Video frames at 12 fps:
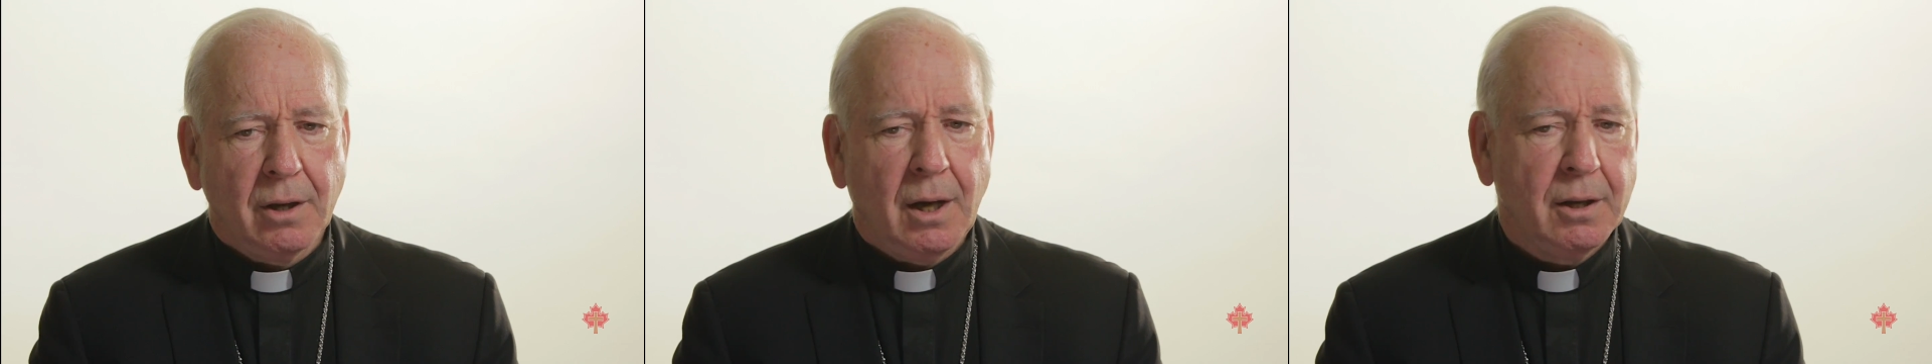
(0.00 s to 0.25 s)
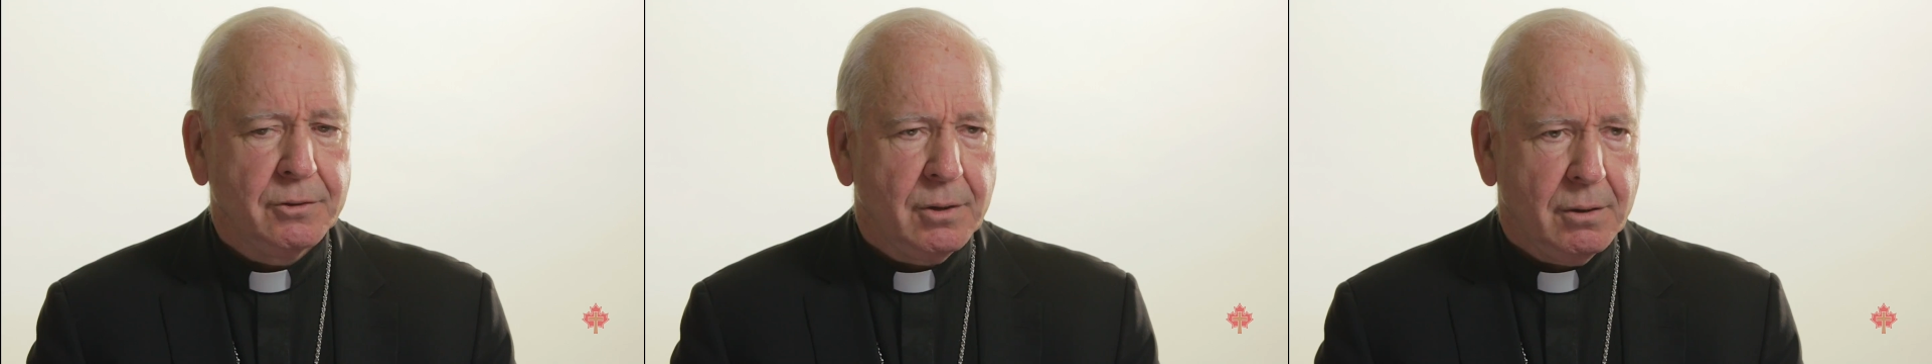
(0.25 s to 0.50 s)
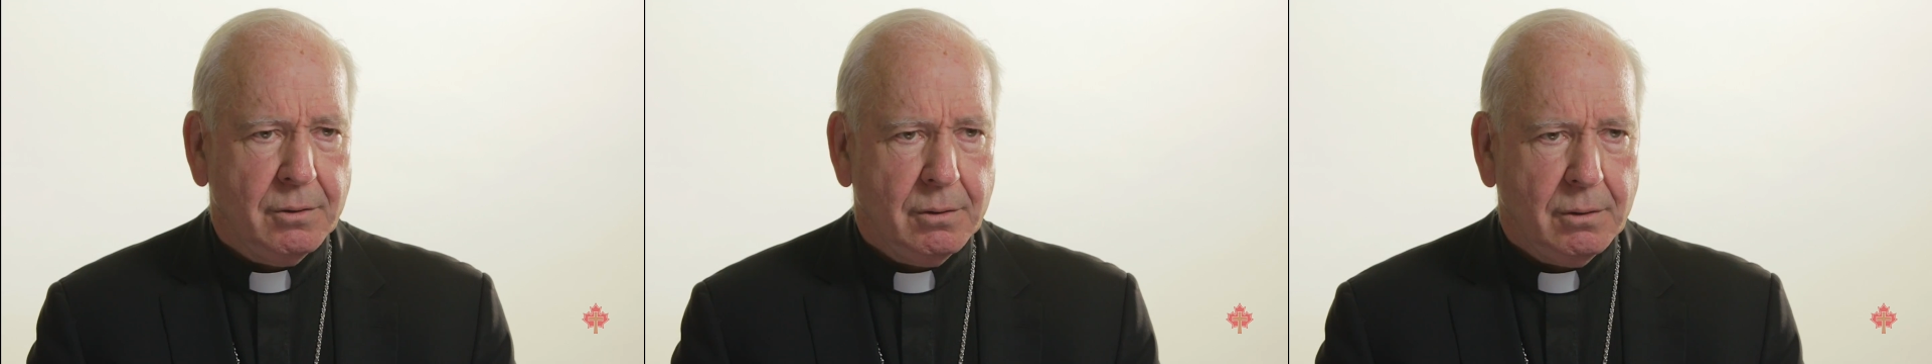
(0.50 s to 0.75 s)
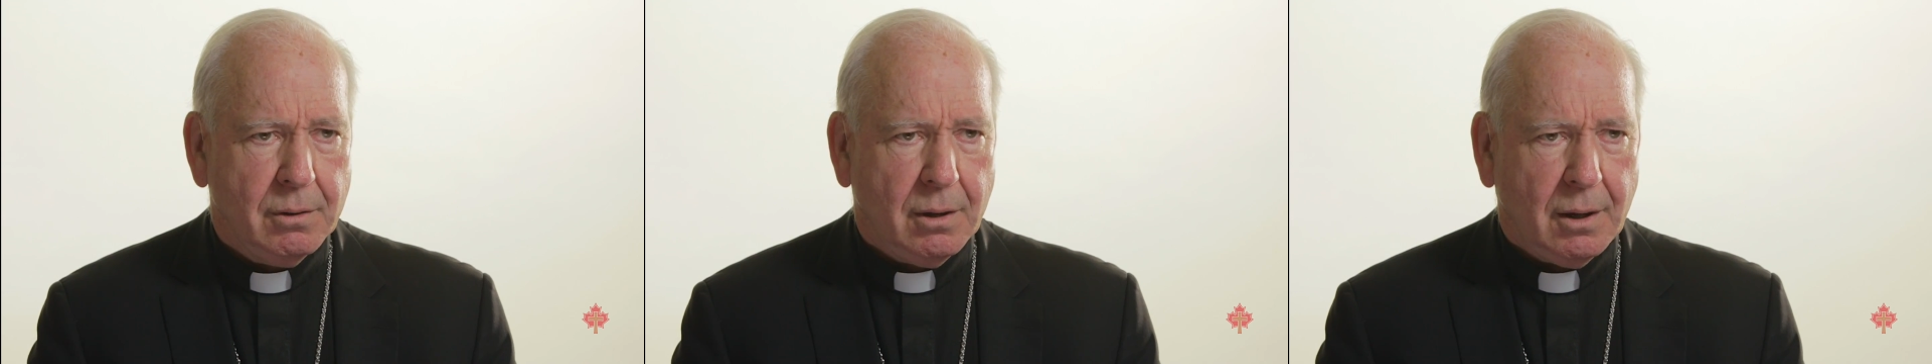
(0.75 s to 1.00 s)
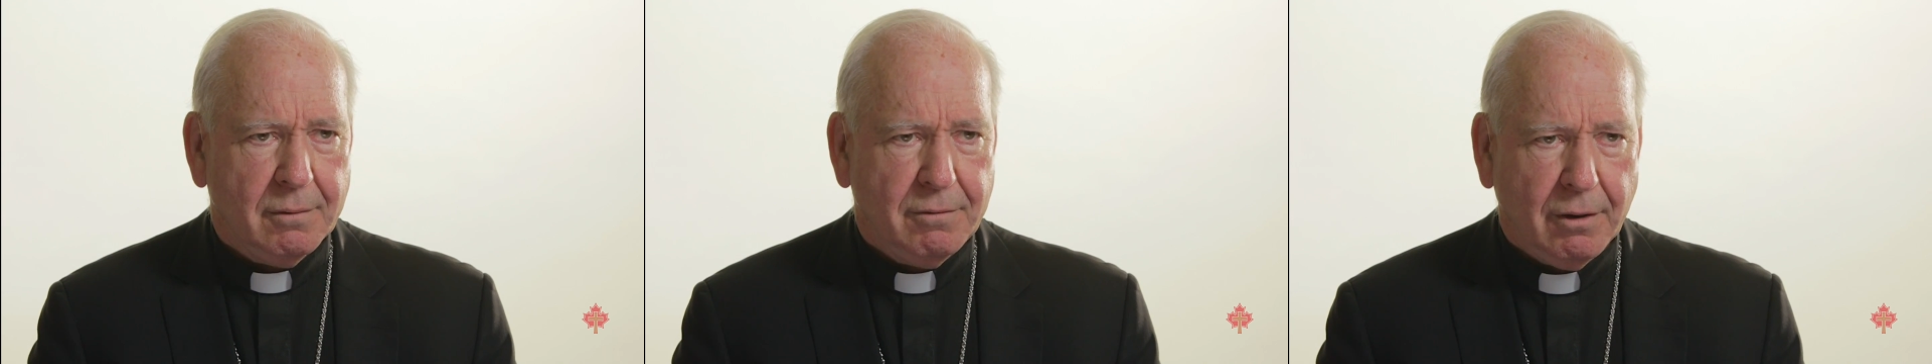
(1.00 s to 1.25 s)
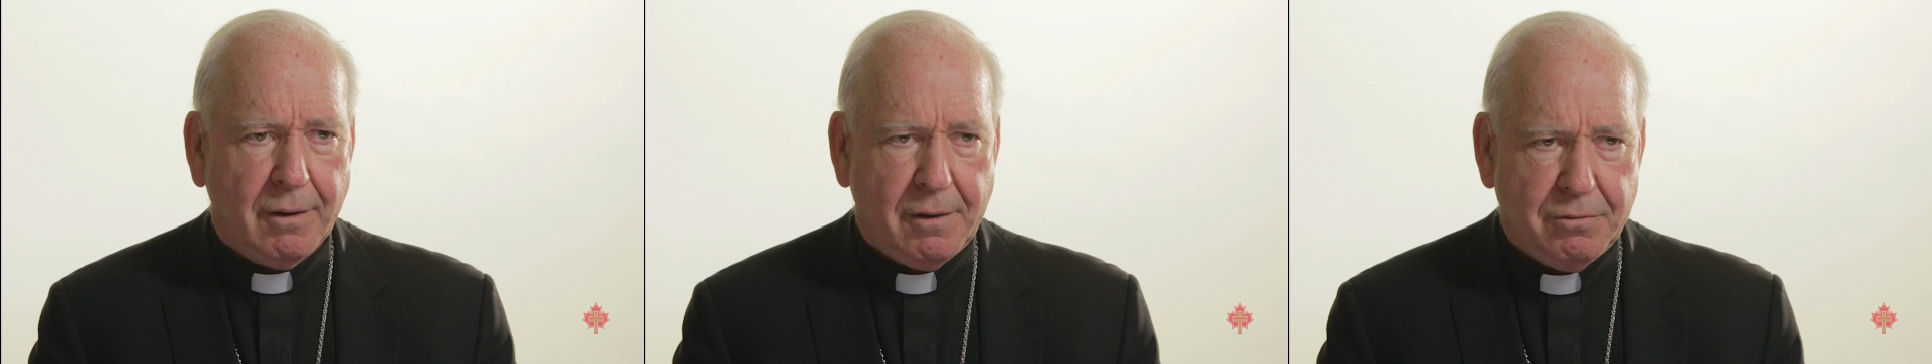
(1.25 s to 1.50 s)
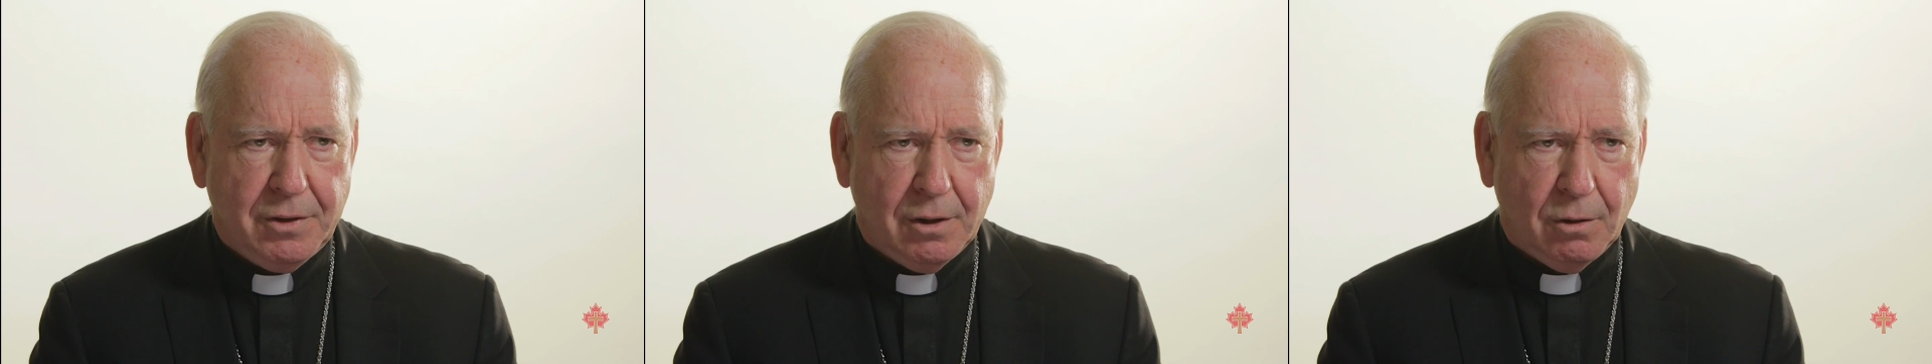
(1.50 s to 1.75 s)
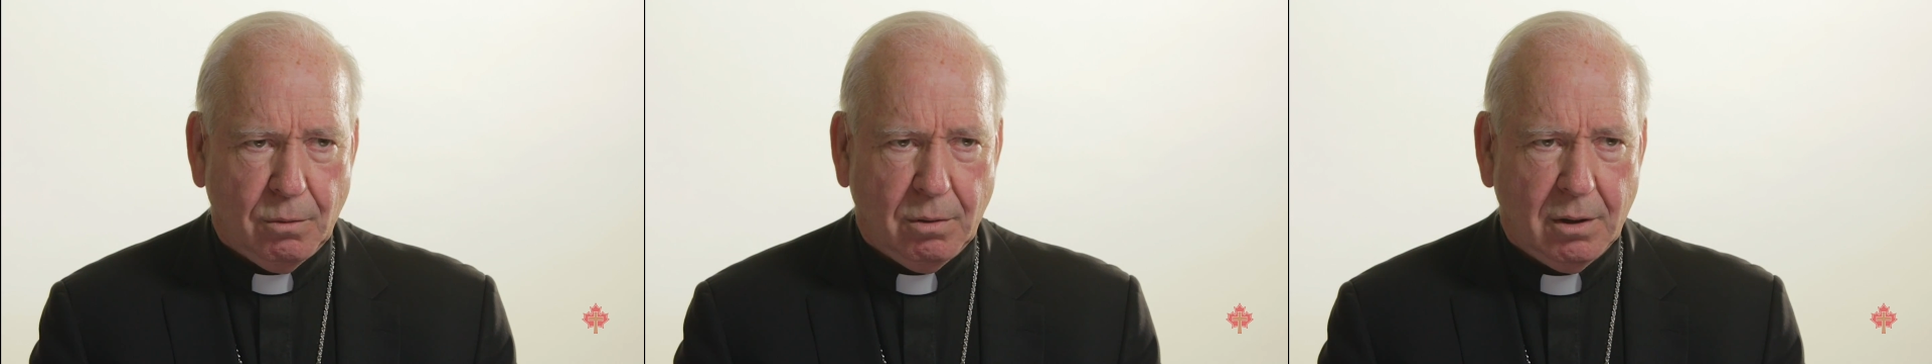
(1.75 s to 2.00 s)
lost on very
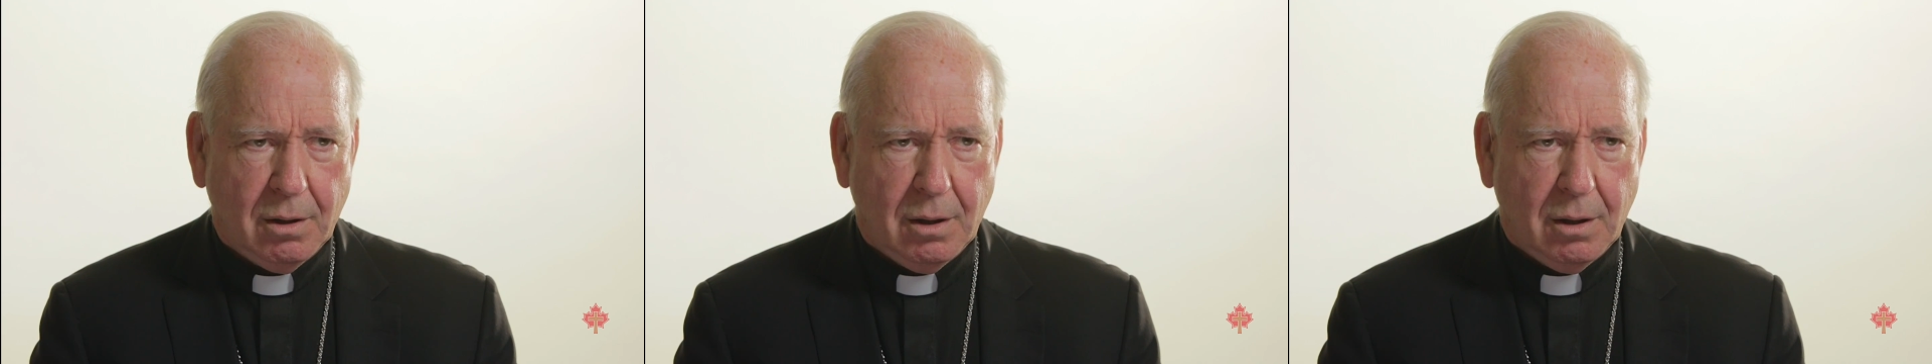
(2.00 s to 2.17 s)
few.